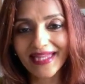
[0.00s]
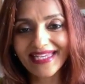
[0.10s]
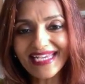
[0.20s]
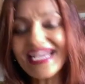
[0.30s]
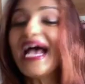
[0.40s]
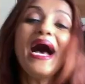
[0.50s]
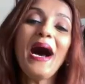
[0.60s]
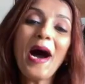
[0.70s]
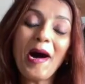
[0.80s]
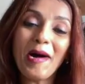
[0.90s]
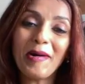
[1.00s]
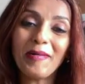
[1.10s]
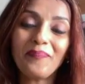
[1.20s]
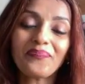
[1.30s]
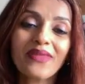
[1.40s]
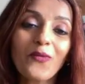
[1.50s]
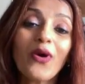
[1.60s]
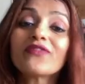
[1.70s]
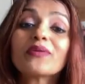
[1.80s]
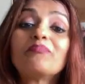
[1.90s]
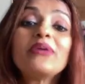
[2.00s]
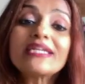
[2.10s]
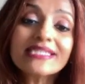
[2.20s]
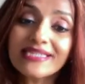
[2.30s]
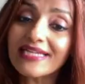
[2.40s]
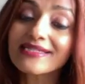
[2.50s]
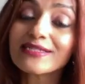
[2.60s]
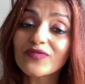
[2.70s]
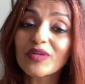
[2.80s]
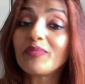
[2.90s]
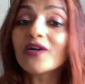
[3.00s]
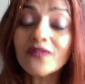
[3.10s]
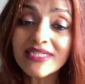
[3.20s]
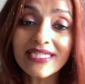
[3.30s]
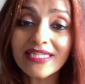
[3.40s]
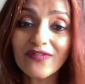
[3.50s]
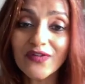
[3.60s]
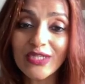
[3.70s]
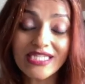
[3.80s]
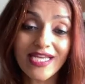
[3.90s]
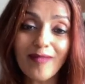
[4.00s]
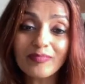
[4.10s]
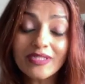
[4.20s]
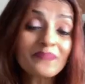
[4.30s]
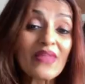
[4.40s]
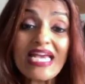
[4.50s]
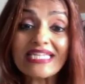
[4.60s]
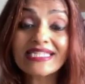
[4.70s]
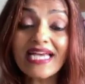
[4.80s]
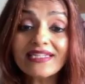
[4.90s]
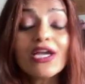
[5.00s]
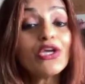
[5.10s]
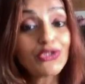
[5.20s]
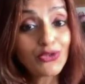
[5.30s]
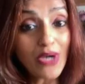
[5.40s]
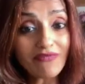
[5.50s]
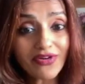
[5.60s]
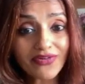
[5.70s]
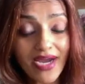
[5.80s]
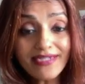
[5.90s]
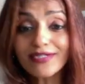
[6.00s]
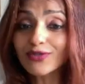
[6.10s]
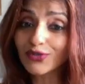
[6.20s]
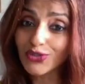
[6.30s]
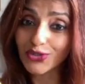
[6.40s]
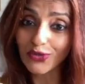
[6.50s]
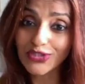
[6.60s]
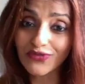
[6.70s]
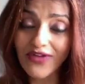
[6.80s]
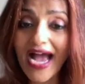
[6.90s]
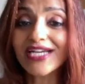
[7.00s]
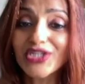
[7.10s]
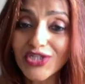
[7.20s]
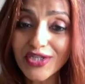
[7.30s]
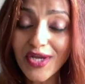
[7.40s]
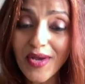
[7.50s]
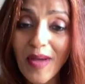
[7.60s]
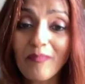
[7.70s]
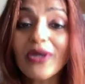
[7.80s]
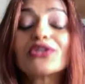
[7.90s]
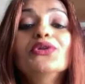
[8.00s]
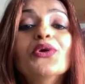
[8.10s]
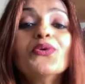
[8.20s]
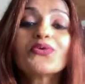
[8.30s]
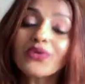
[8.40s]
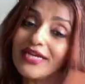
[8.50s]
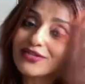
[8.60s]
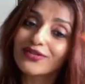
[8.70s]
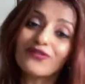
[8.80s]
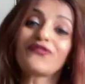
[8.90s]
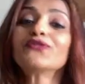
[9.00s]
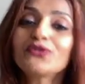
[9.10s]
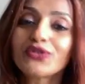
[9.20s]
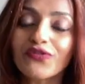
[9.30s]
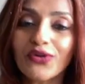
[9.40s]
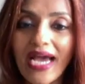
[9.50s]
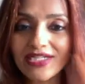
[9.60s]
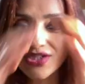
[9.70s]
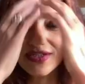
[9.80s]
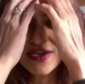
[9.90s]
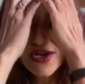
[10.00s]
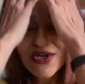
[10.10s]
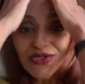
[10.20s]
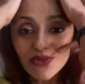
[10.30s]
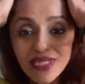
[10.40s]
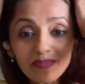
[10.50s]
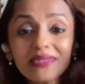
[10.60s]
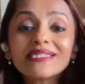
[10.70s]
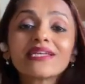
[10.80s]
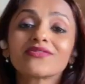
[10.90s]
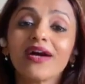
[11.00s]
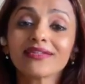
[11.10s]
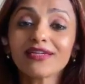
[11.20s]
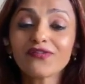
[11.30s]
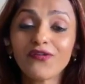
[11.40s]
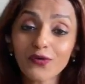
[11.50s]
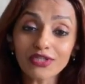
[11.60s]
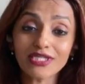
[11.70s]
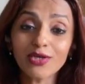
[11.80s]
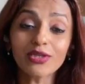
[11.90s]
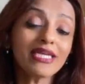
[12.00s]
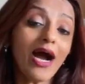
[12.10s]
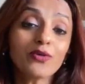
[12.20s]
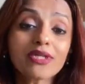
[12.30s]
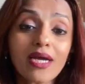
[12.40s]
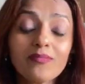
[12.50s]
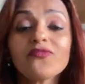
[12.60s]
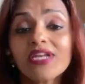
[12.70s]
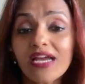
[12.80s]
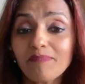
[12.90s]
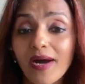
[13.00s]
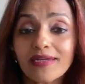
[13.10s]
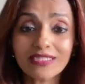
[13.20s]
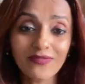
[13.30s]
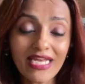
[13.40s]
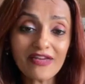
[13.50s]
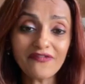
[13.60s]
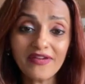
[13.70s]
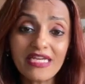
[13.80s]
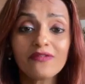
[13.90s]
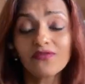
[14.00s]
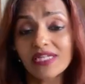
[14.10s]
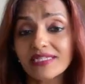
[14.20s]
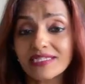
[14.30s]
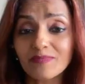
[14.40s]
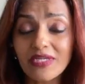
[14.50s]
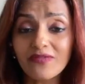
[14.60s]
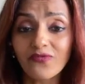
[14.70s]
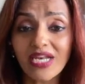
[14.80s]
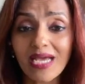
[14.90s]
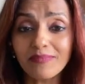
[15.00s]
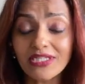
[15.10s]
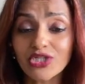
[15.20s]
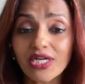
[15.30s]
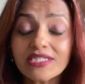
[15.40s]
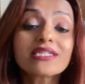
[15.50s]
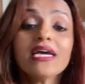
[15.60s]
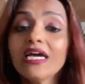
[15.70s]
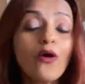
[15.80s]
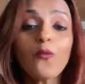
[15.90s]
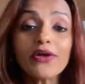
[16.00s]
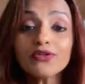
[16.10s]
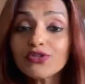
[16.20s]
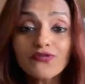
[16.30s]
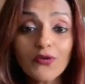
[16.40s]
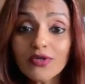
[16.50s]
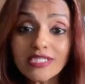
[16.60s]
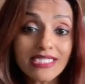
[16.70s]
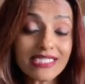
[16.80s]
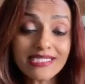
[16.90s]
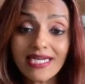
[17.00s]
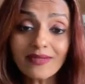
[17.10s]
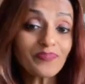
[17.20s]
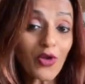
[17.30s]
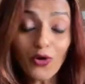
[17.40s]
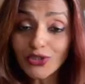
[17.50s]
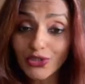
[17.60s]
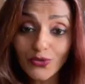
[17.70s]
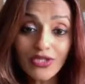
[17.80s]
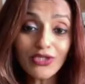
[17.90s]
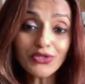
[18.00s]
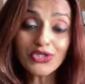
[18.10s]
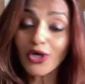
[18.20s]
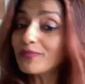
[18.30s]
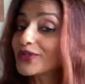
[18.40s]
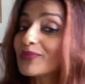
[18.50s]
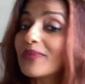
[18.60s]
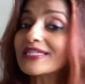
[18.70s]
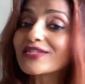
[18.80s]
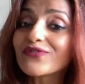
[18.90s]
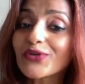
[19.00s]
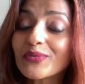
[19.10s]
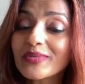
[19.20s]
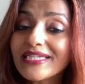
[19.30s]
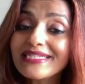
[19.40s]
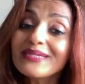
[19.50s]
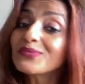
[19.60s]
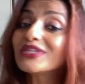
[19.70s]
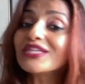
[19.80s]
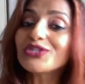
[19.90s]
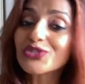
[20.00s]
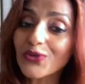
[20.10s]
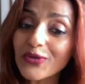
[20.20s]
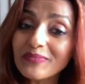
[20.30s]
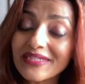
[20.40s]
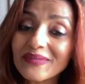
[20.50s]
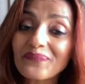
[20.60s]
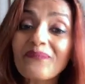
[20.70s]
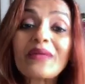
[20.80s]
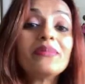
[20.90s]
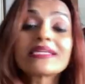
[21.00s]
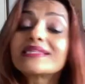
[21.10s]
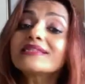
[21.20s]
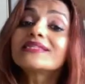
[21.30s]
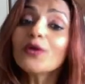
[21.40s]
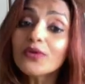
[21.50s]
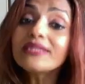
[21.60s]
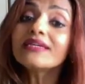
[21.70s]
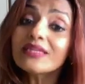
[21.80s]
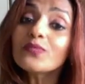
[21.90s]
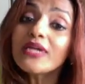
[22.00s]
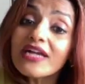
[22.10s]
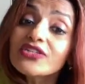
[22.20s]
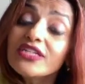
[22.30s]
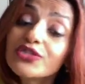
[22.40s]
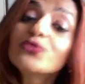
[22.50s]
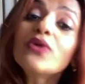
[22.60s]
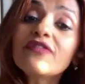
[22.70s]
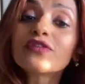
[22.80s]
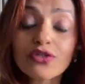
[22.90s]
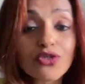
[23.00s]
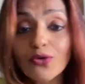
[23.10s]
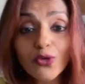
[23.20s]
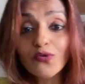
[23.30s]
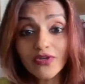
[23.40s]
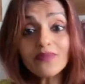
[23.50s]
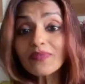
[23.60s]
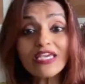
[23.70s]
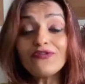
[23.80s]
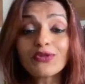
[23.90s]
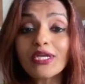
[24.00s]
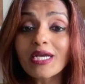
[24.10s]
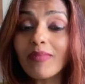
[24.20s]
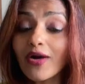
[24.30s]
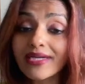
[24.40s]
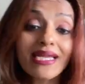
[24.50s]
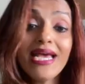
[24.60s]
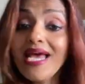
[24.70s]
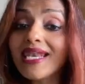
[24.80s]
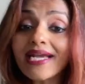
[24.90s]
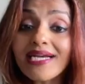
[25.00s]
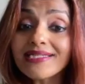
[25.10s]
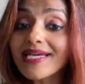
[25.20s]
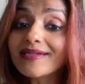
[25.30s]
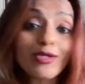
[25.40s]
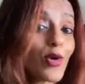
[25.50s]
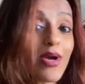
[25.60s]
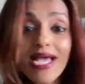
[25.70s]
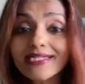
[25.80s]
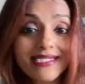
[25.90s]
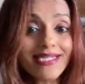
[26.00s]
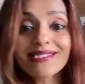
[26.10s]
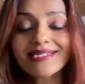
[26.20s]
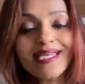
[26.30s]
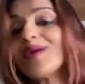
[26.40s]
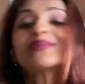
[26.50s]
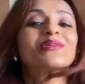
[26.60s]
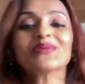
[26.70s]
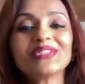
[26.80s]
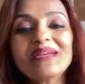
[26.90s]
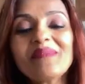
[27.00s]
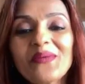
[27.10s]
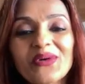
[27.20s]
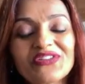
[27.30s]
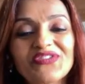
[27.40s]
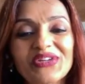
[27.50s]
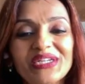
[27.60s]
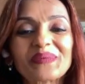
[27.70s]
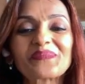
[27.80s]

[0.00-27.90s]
Okay. One of the biggest lessons Bhagavad Gita, for example, is that you have a right to the choice of action, but no right to the fruit of your action. So that means that rather than focusing on the outcome, will I pass, will I fail, will I be judged, why don't you focus instead on doing your job to the best of your ability with enjoyment? Because that's the only thing that we actually do have control over, if you think about it. Like I said, go ahead, test this out, don't take my word for it.